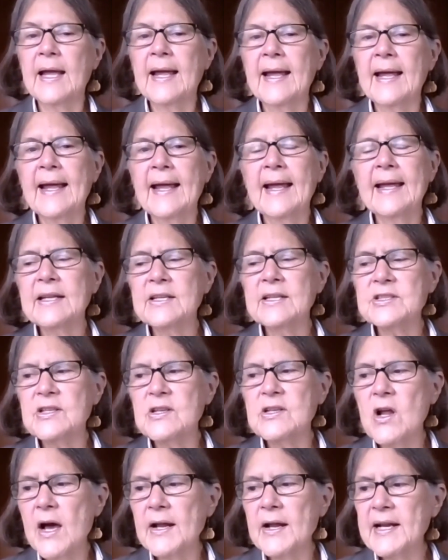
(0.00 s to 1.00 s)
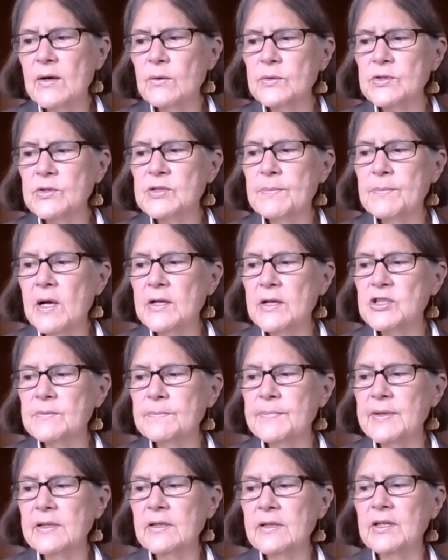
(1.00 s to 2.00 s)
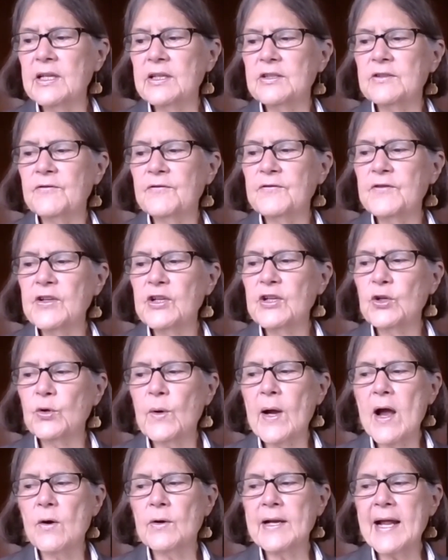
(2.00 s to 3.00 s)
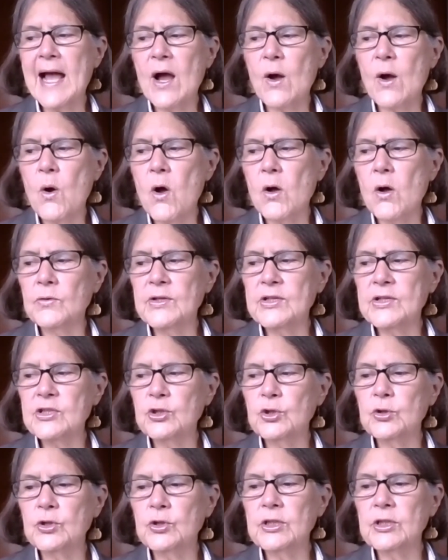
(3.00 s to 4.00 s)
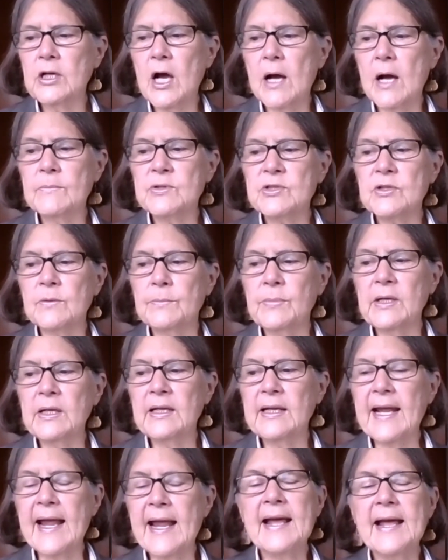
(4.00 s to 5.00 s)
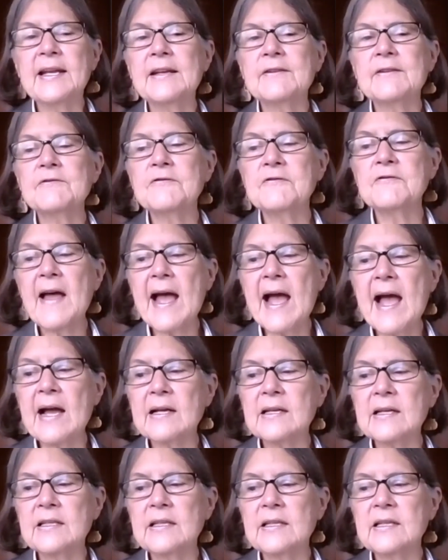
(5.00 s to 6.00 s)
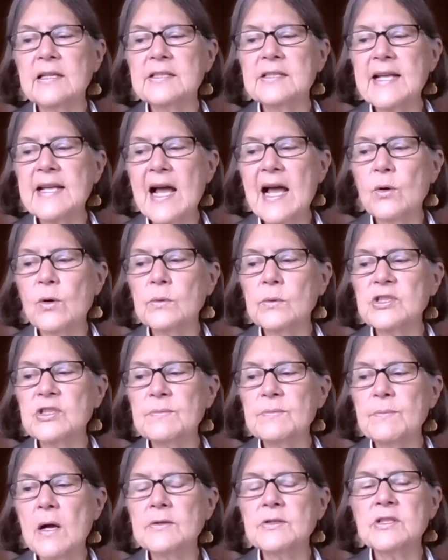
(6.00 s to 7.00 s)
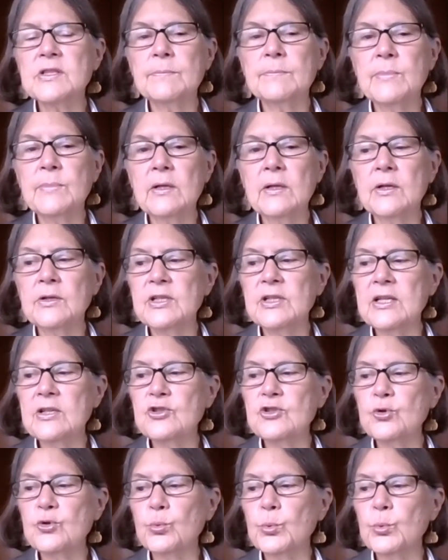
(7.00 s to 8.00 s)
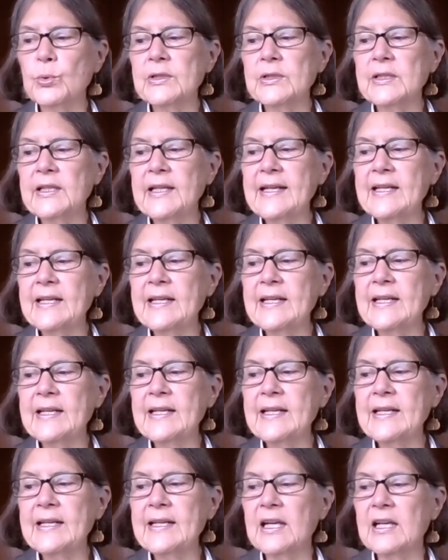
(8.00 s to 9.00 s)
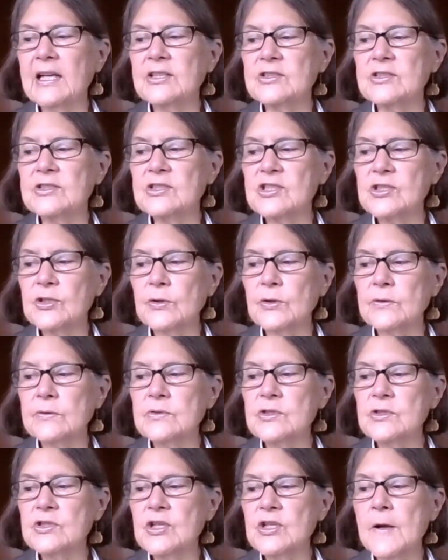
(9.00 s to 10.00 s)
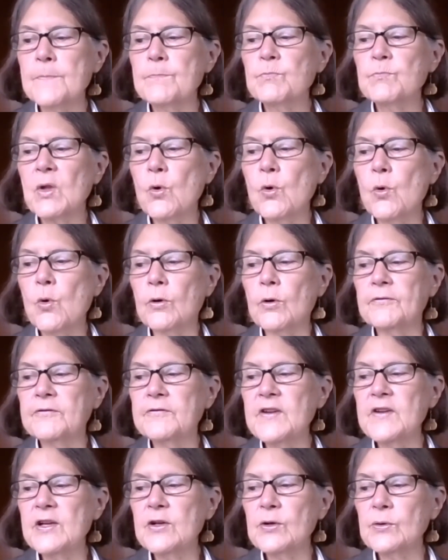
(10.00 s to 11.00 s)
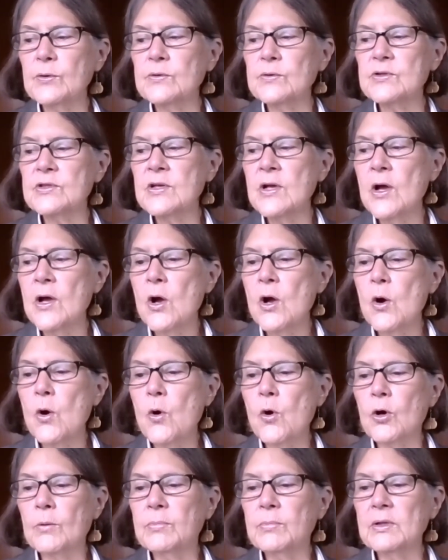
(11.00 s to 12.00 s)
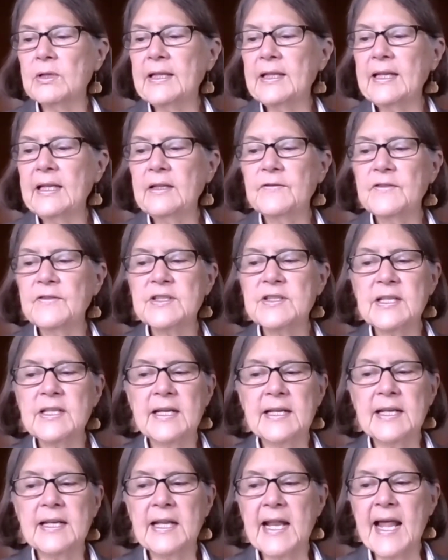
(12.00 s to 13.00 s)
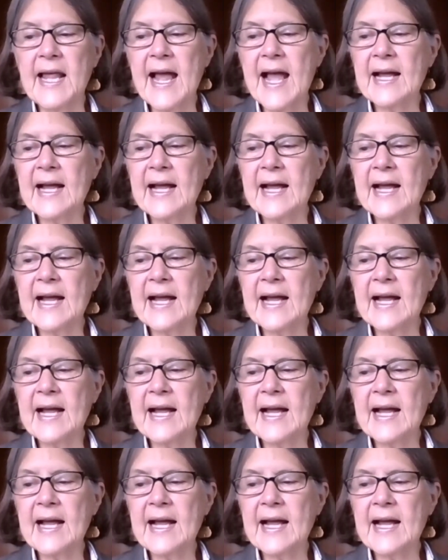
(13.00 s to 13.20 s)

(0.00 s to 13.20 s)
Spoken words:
It is not our responsibility to figure out how all this good comes to be, and in fact, it is our responsibility to release any concerns or fears or beliefs in lack